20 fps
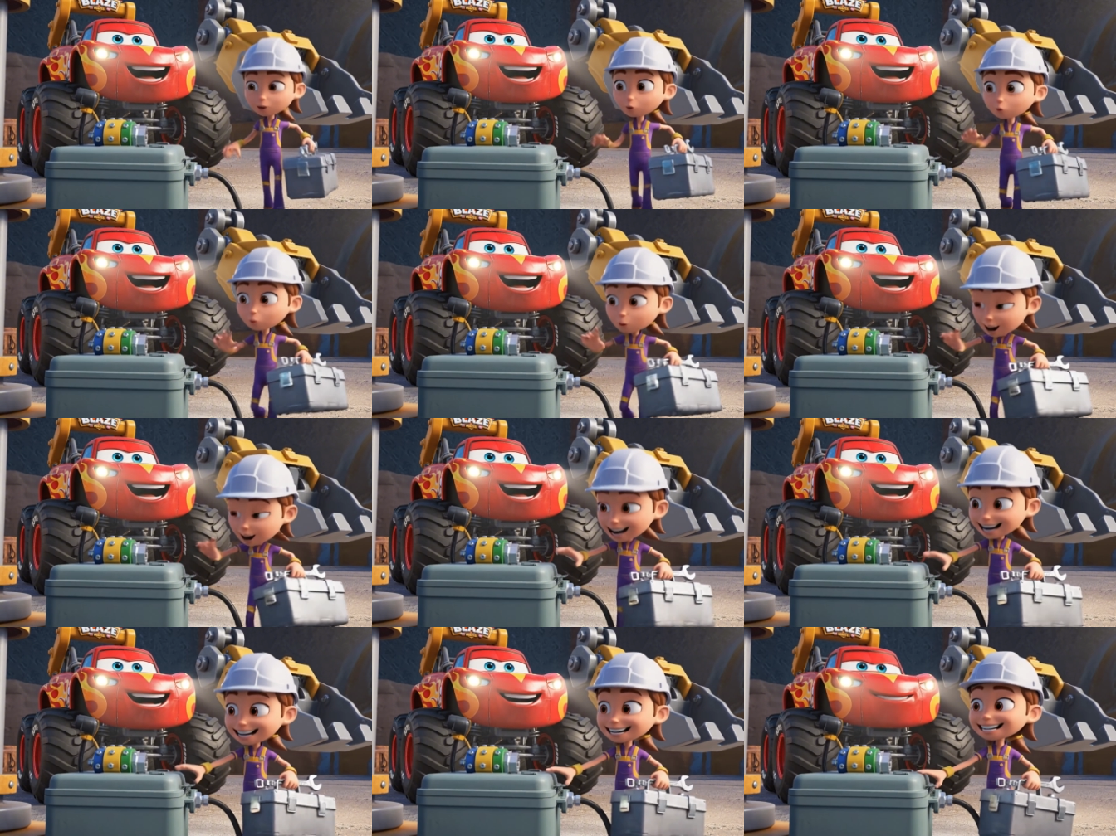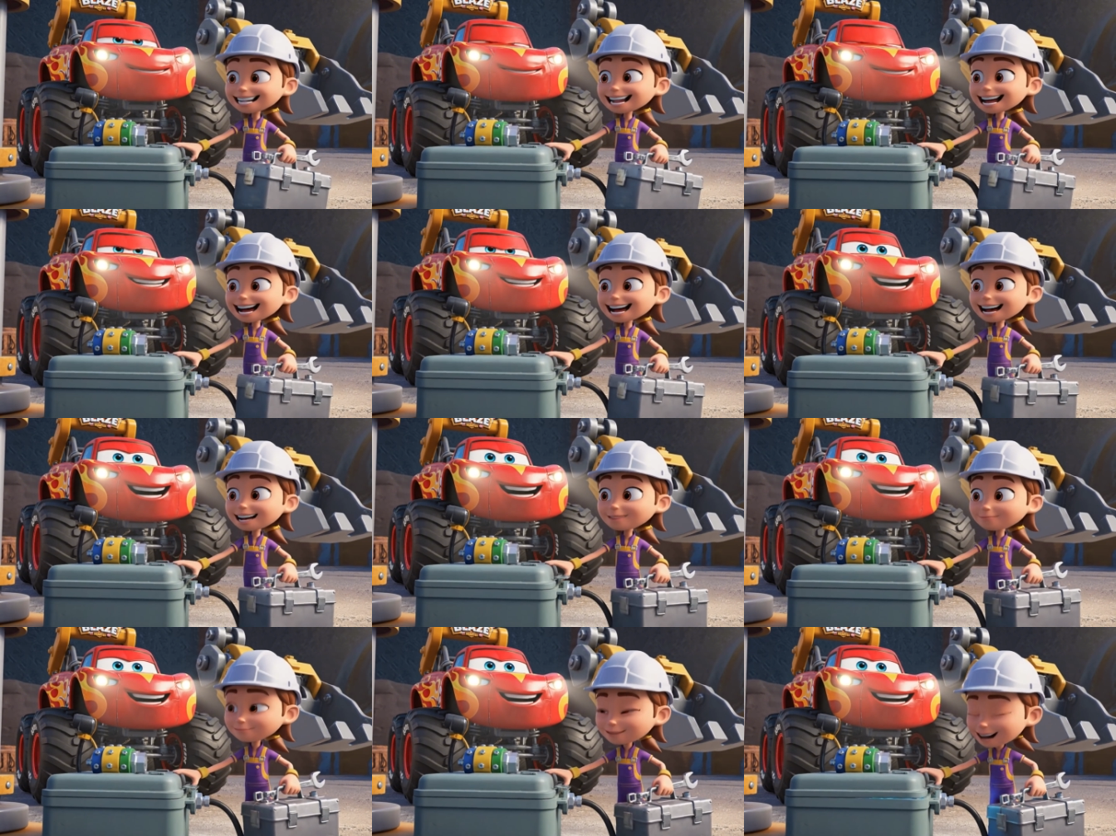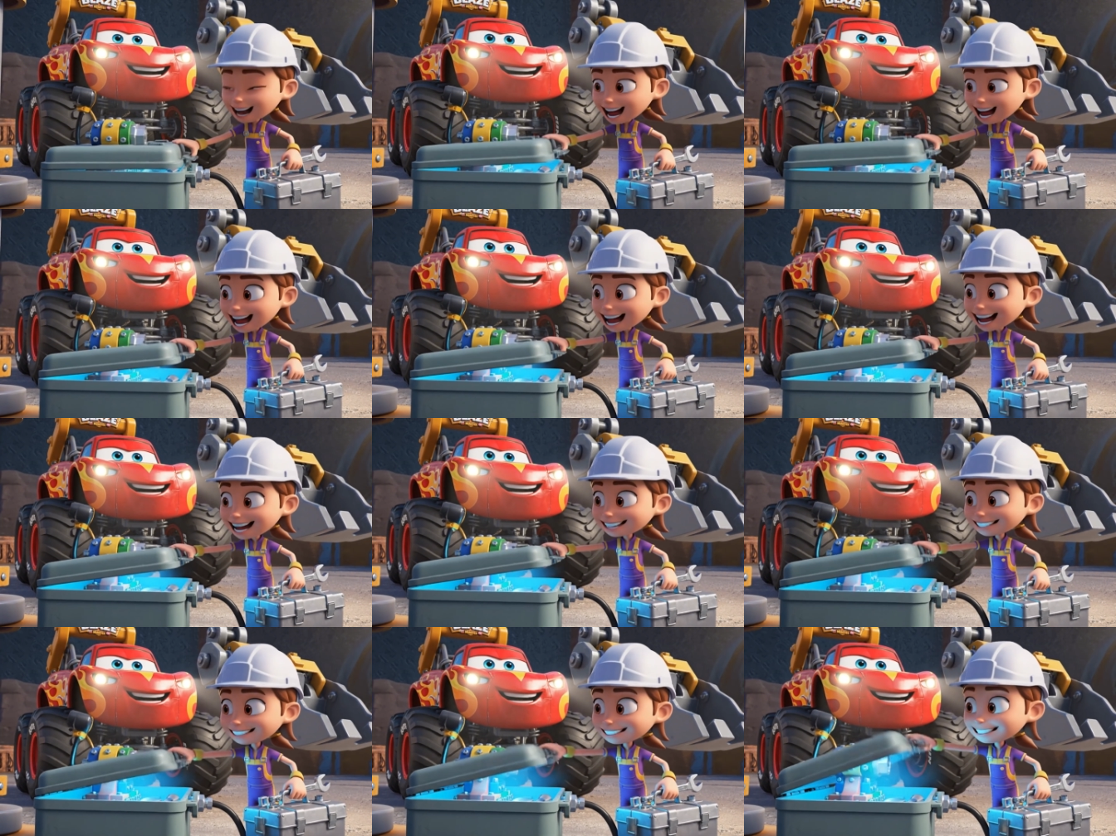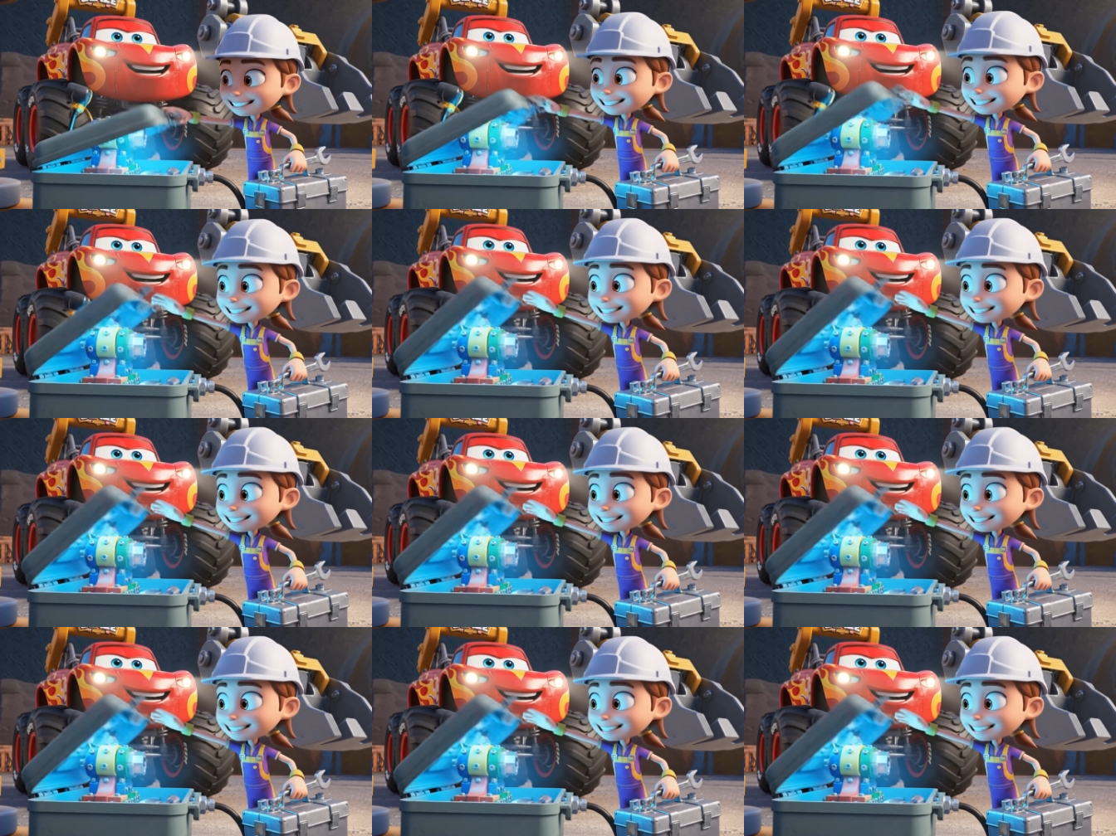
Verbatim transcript: Great digging, Blaze!